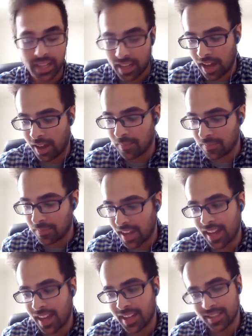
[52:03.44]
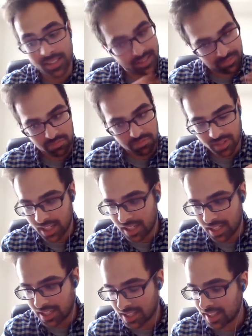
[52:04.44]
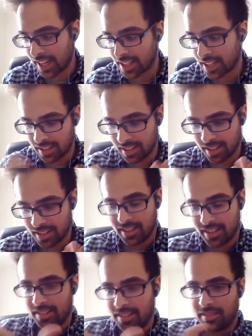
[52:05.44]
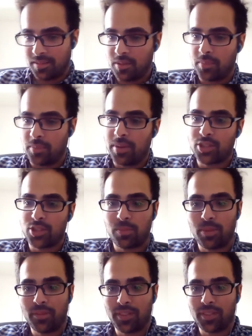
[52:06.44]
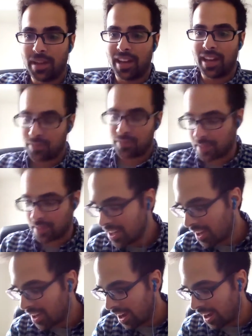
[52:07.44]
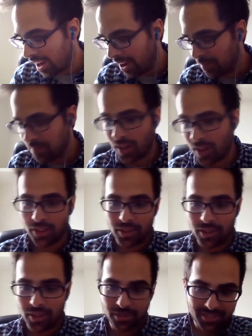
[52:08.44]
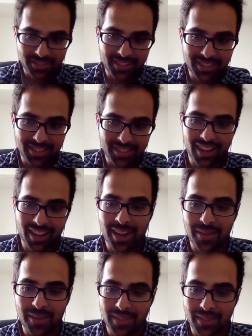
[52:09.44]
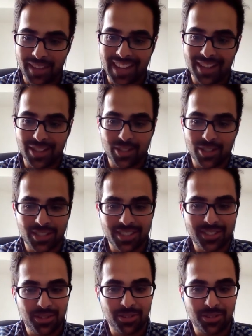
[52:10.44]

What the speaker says: and he is like the picture perfect man for me. Although I am engaged to